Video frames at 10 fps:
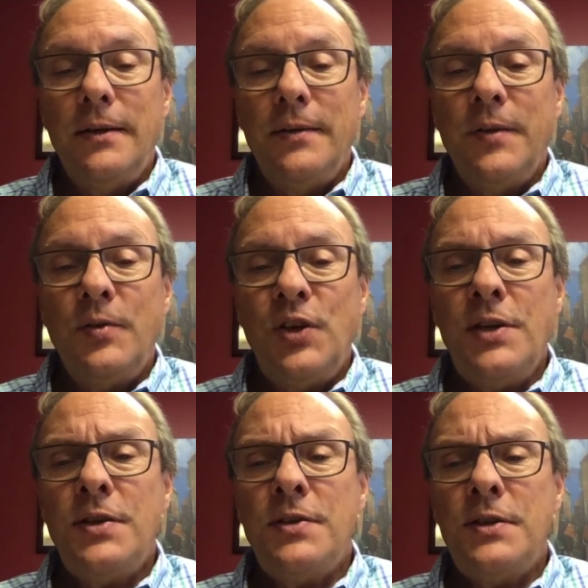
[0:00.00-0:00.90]
So
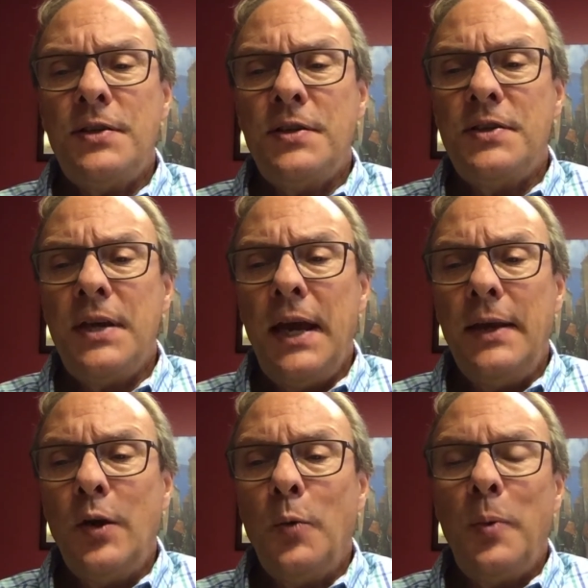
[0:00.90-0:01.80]
Jesus isn't saying
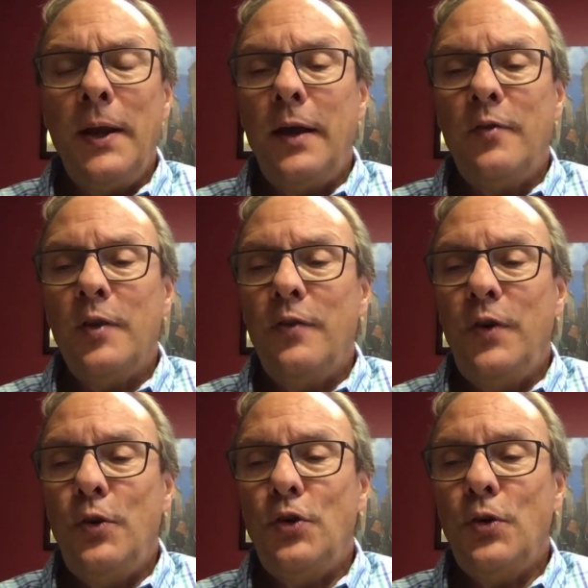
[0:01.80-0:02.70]
don't plan for the
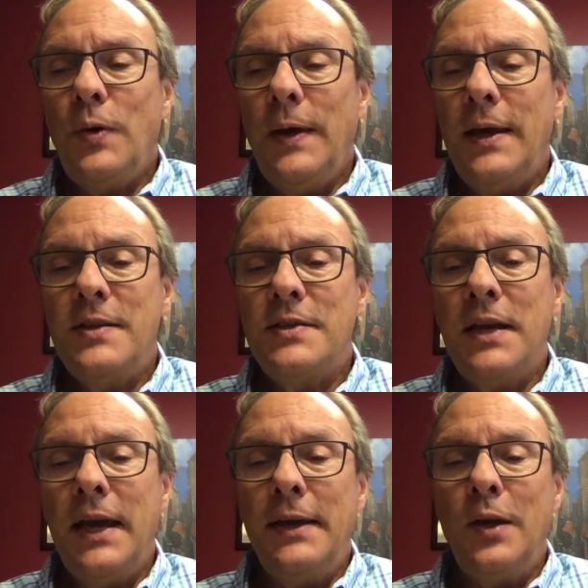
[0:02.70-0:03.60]
future. He's
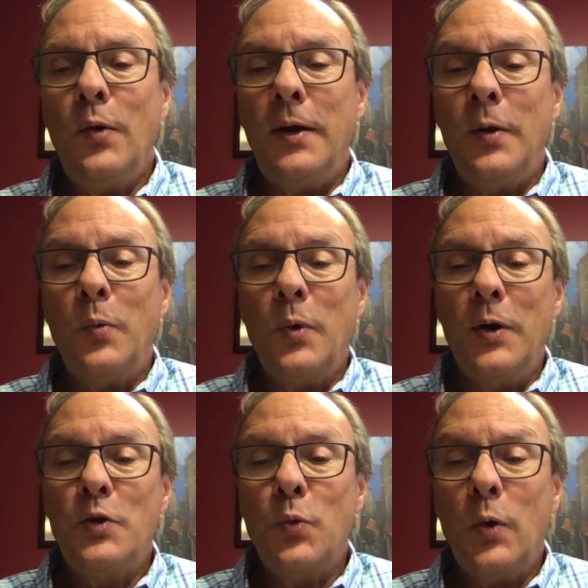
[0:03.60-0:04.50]
saying don't let
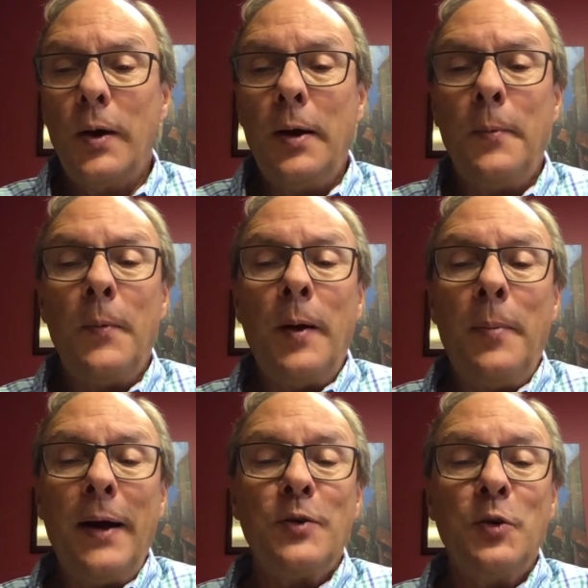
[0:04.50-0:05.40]
worries
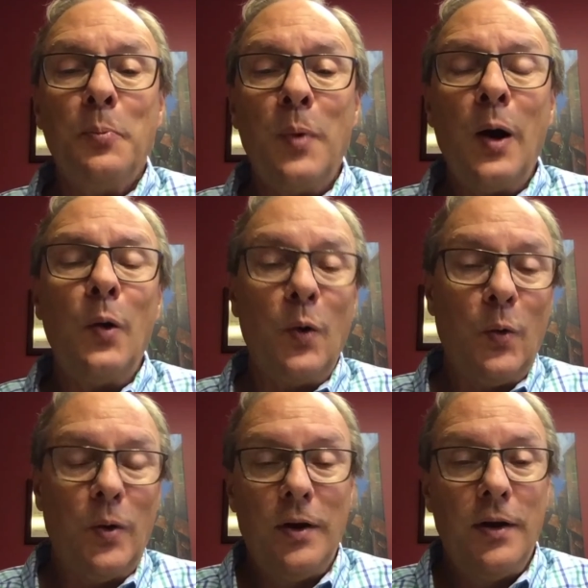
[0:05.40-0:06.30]
about tomorrow
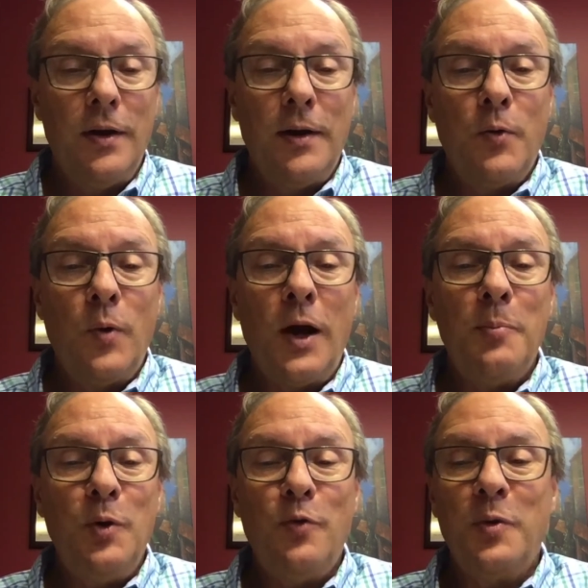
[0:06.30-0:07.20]
rob
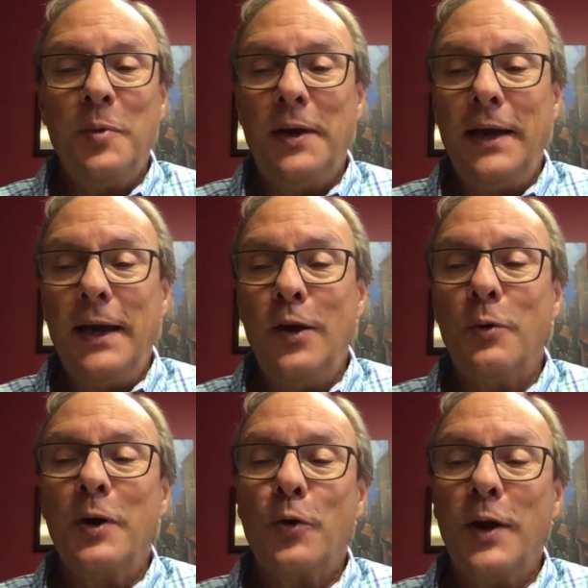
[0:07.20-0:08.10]
you from the day, or
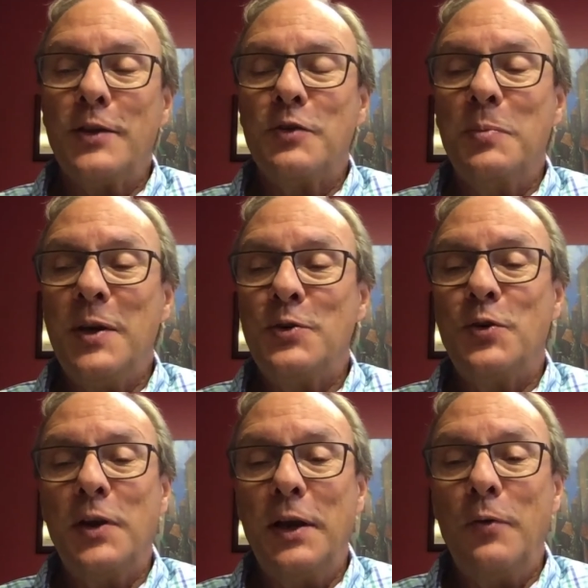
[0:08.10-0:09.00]
regrets from
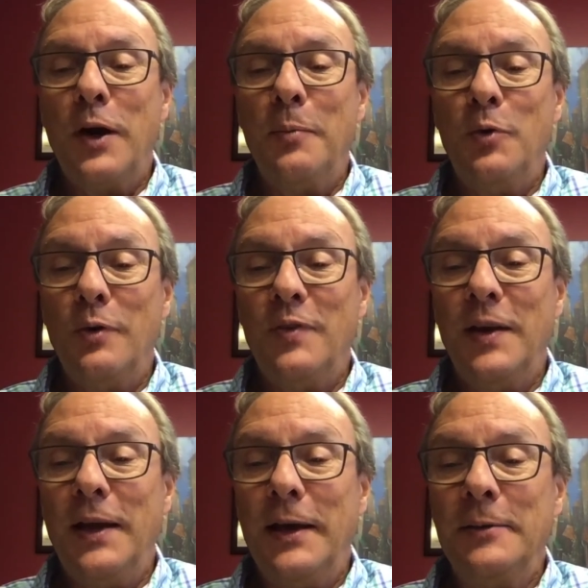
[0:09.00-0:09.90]
yesterday rob you of
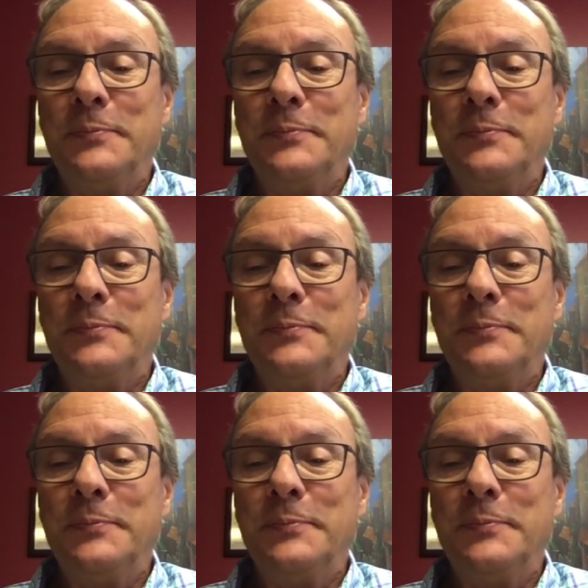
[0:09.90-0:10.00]
today.